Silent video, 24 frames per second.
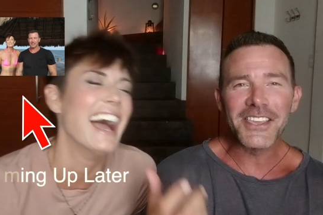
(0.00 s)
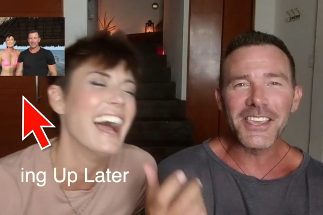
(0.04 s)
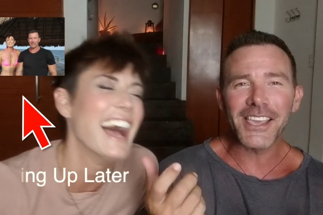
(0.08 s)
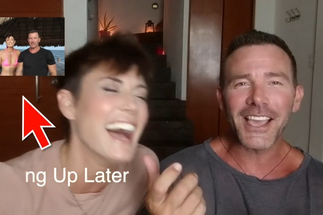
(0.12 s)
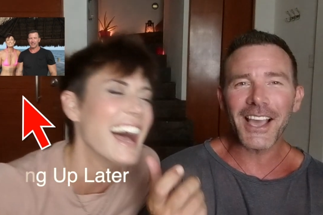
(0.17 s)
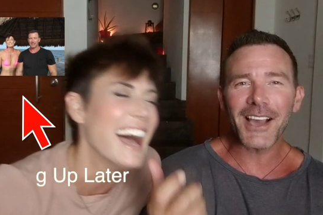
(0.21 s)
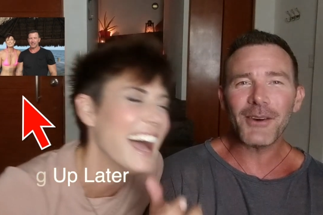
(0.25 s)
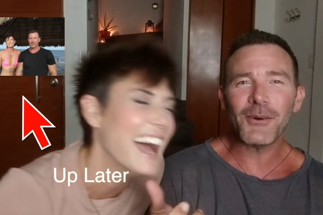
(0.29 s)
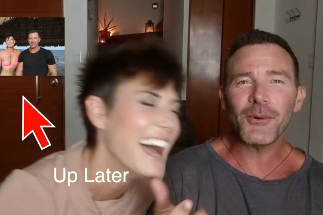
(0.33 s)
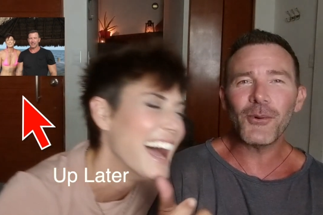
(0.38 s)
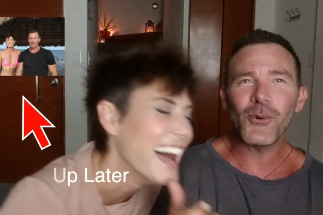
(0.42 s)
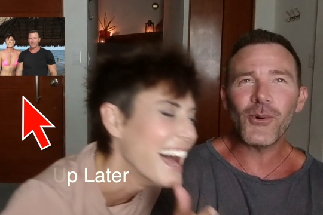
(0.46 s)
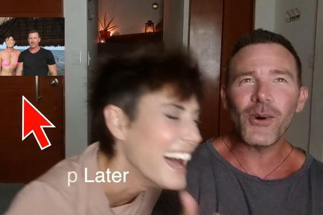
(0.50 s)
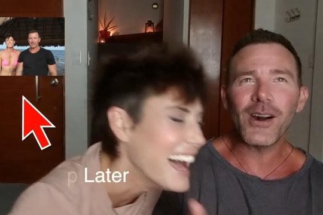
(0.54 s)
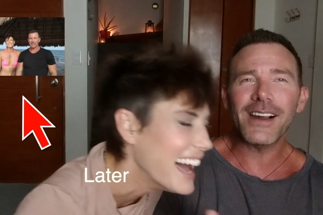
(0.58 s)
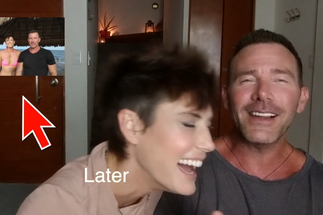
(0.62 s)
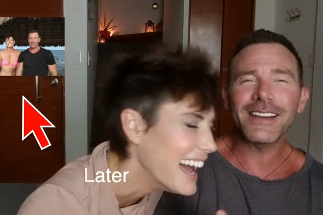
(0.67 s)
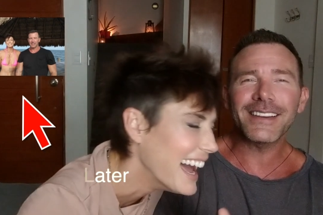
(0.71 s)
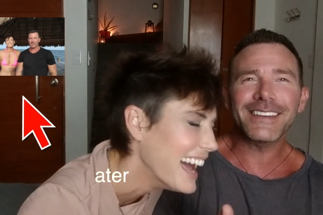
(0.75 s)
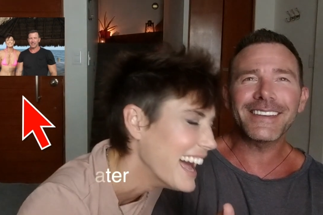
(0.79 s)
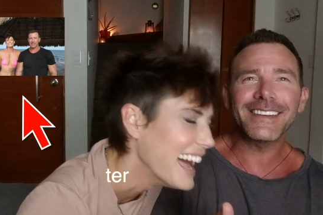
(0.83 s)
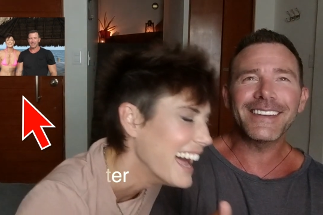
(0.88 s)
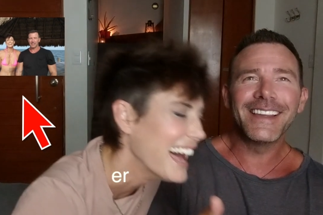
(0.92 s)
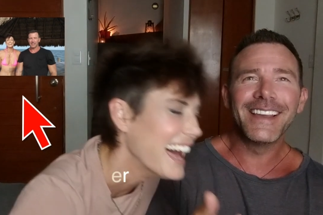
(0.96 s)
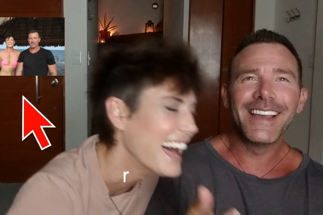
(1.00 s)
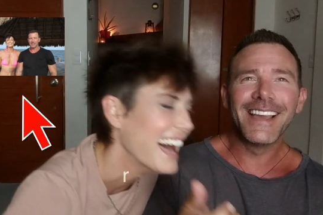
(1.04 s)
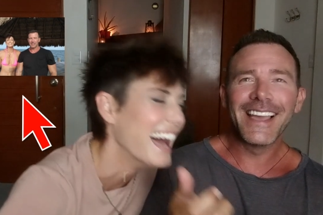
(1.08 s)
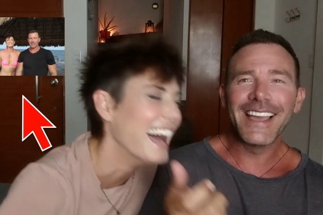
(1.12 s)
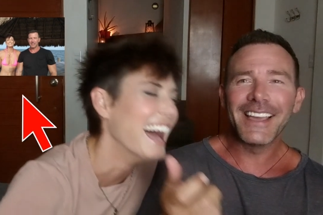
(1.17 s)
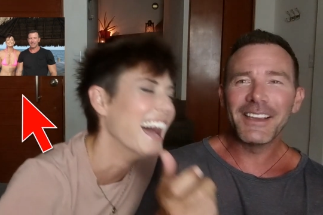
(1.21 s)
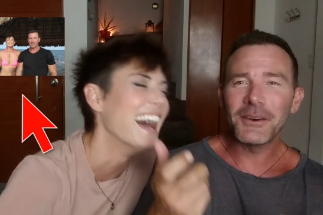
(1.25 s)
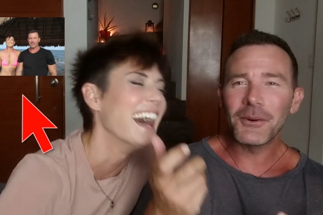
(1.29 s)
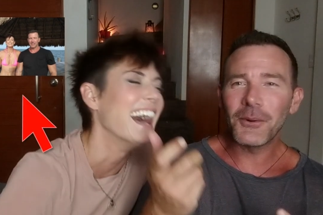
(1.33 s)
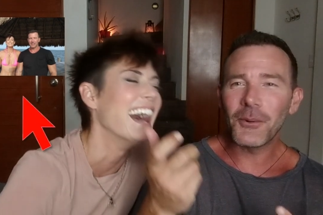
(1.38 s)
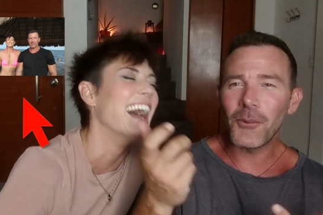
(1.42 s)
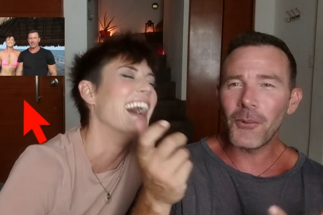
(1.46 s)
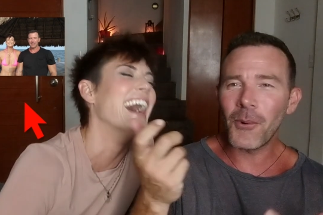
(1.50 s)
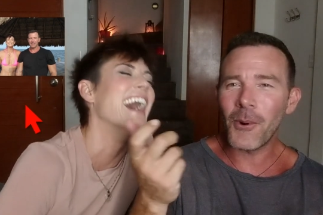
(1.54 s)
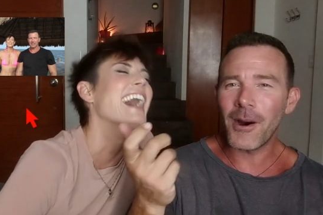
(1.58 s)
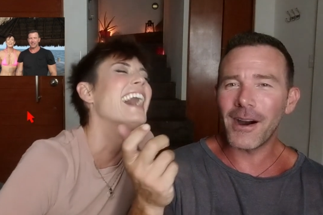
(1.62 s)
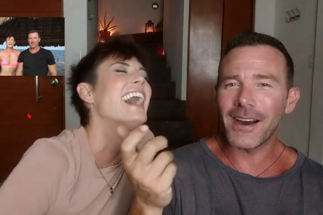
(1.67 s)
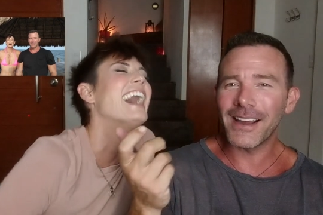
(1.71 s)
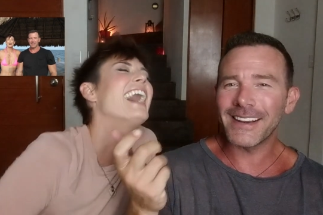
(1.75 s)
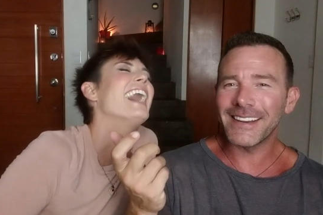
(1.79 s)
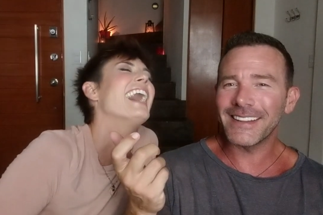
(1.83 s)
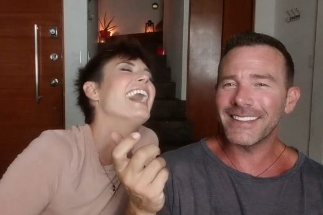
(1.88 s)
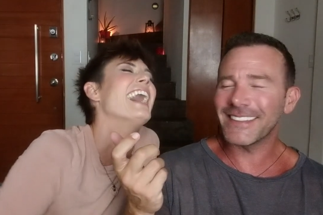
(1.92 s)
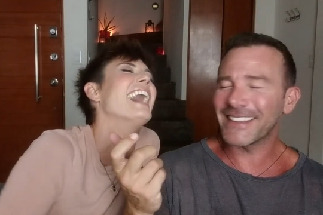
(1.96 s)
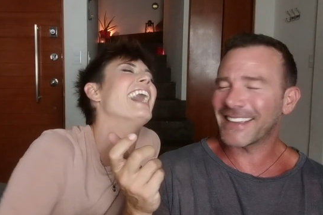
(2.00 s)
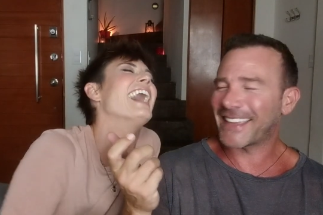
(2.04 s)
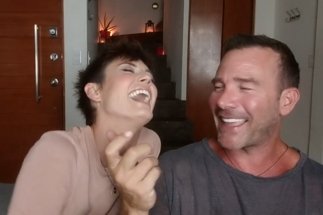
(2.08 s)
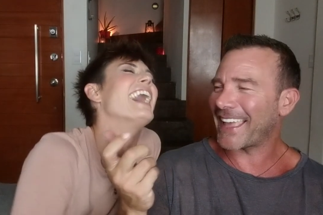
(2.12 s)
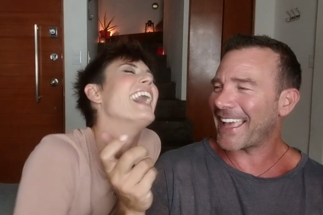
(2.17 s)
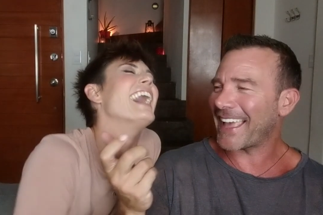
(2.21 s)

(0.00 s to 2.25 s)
Speaker 1: You got one, one in the